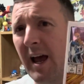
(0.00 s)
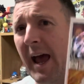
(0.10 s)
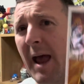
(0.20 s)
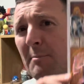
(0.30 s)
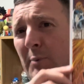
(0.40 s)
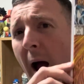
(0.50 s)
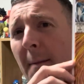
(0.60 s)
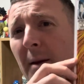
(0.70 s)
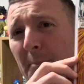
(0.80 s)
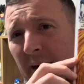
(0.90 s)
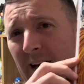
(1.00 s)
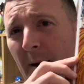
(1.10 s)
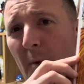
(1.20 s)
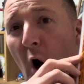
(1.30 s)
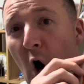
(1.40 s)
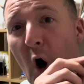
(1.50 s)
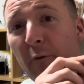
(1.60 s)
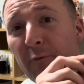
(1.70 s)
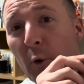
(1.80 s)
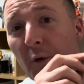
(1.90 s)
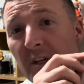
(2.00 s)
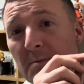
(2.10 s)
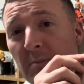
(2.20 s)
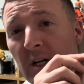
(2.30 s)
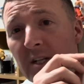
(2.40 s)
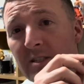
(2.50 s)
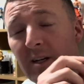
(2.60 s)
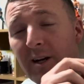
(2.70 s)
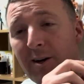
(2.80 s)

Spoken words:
and probably pick up all 4 of these books.